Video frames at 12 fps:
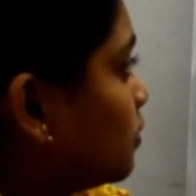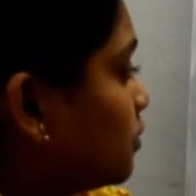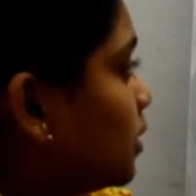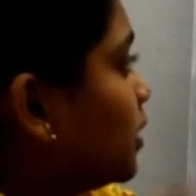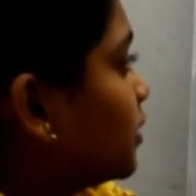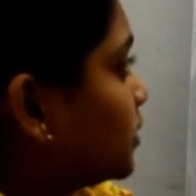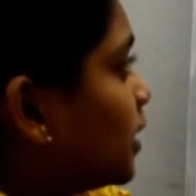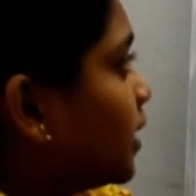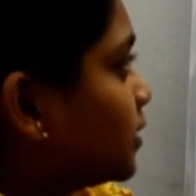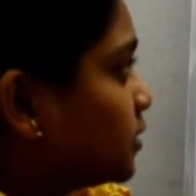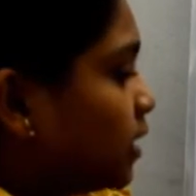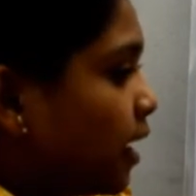It is an
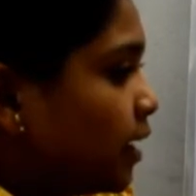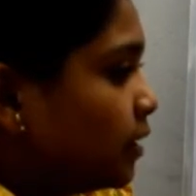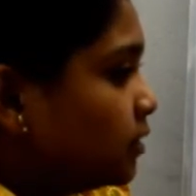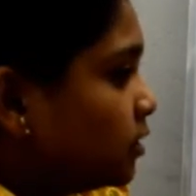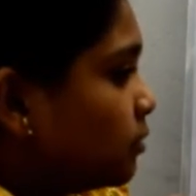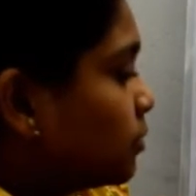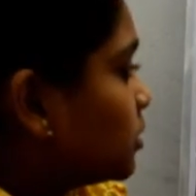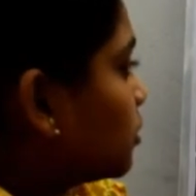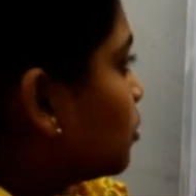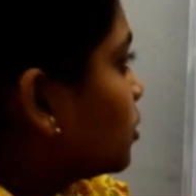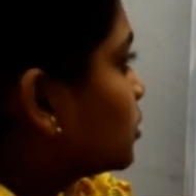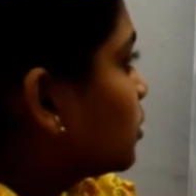extra antigen present on
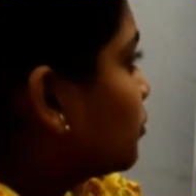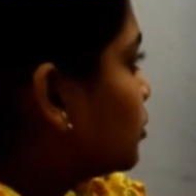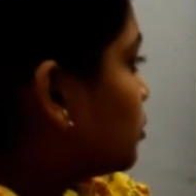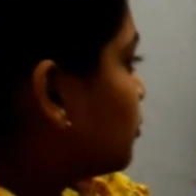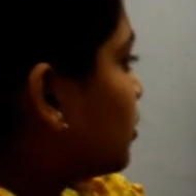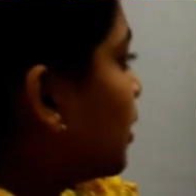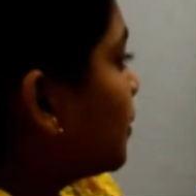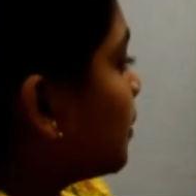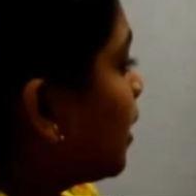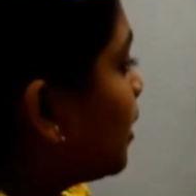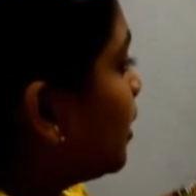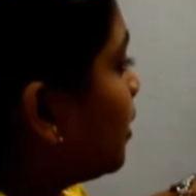the surface of the
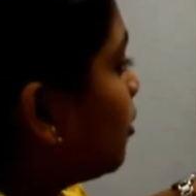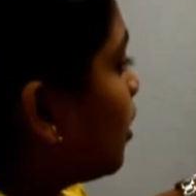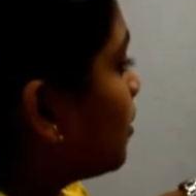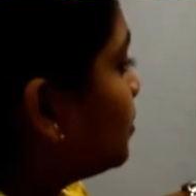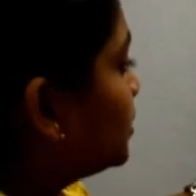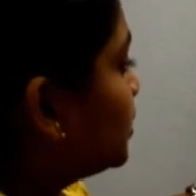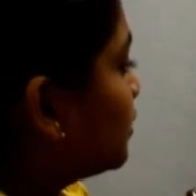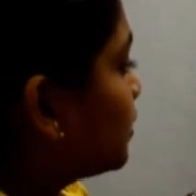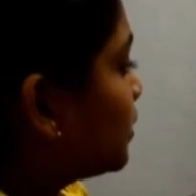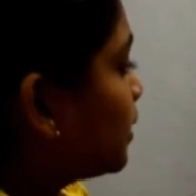RBC other